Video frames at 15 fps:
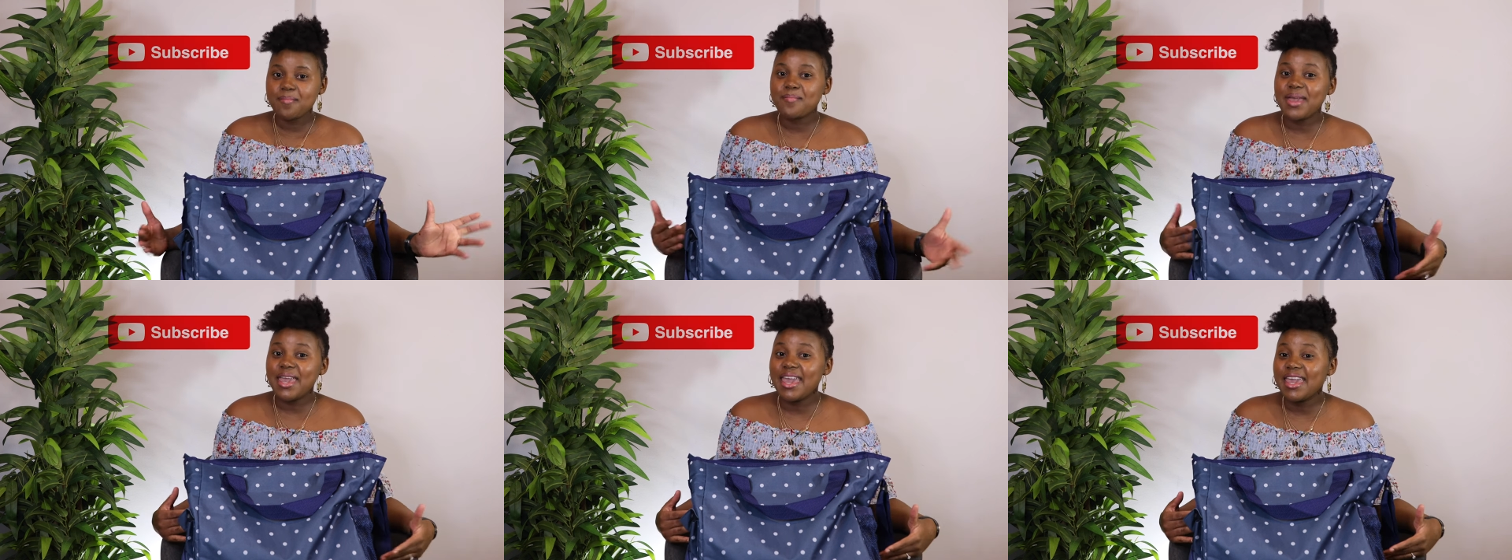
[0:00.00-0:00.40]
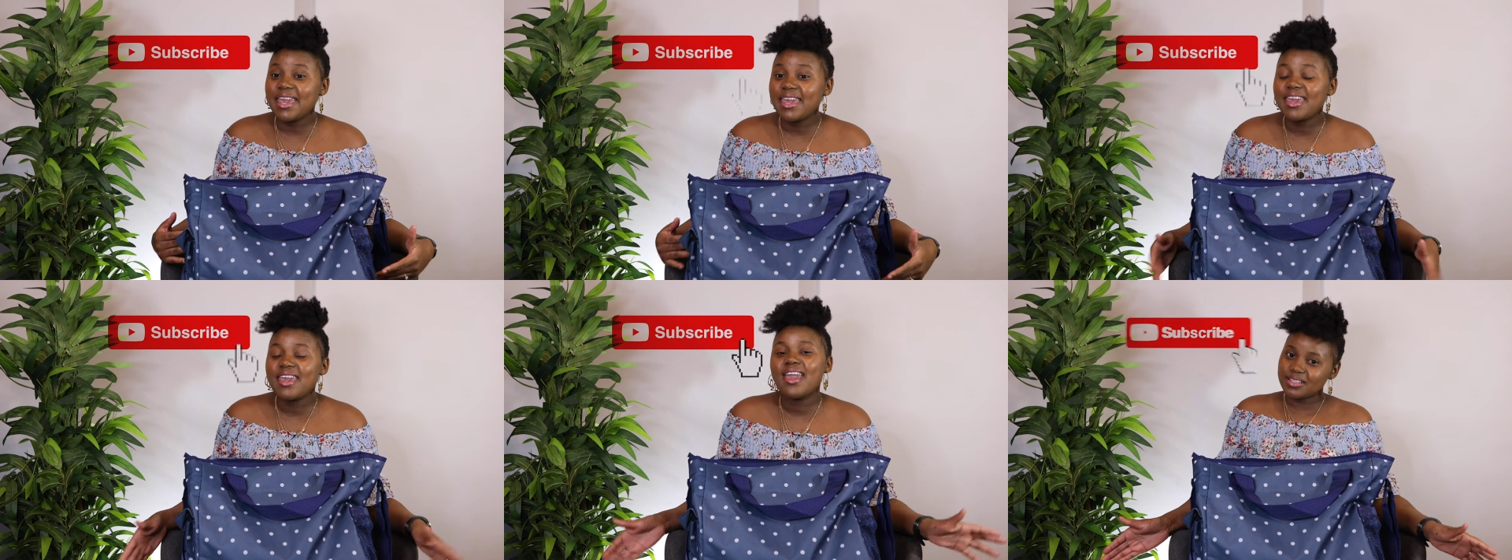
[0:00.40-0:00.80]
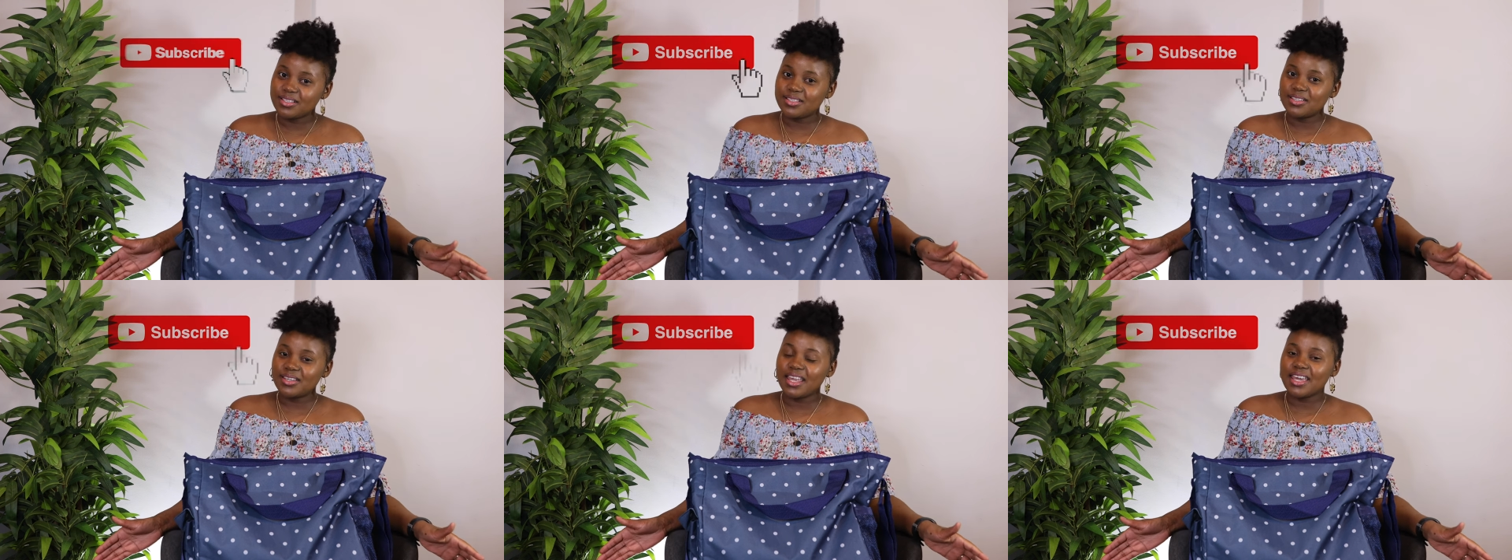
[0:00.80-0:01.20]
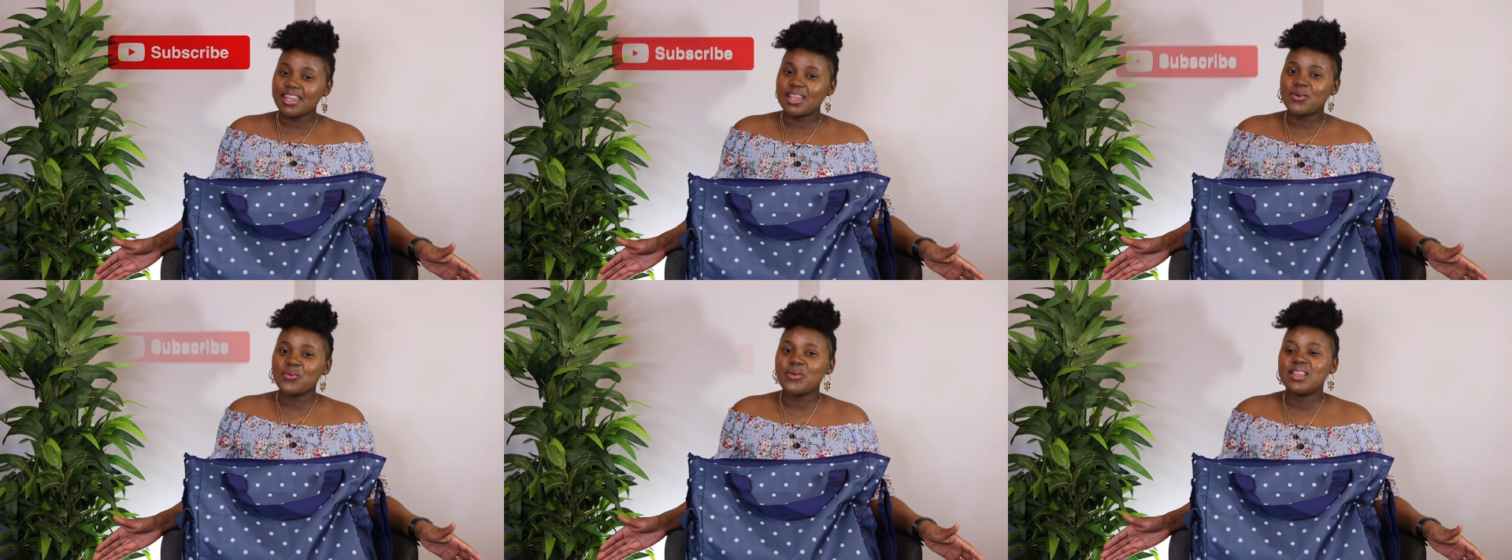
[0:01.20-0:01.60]
bag
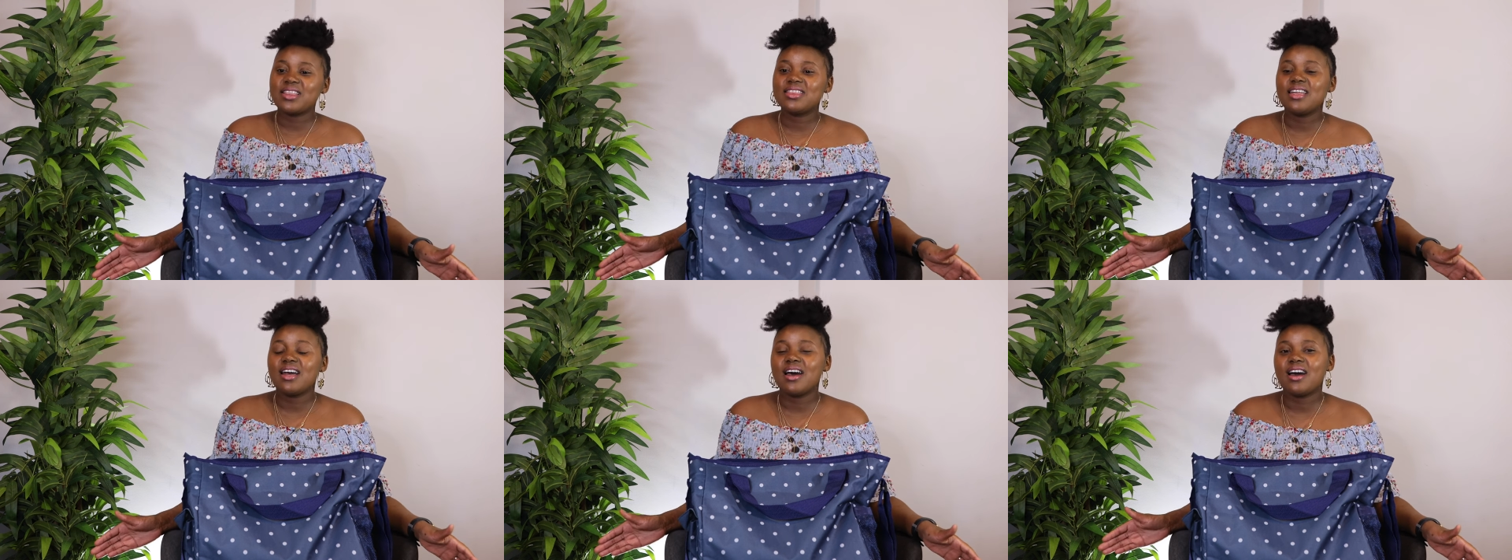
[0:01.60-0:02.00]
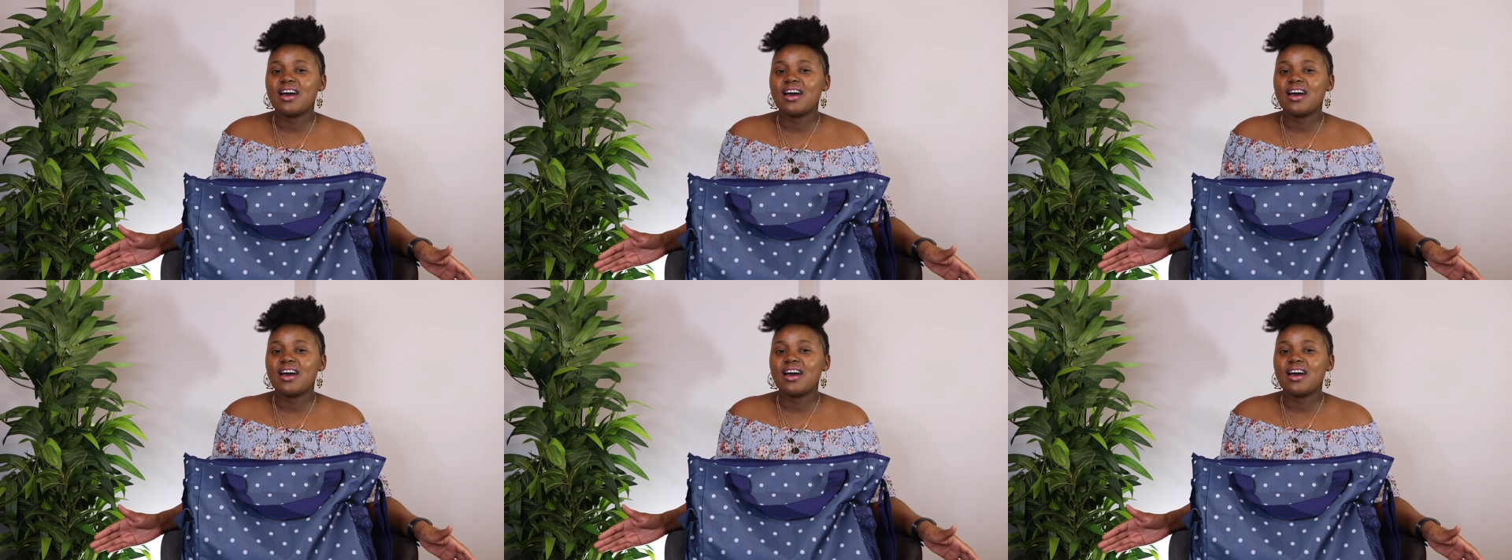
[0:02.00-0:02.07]
together with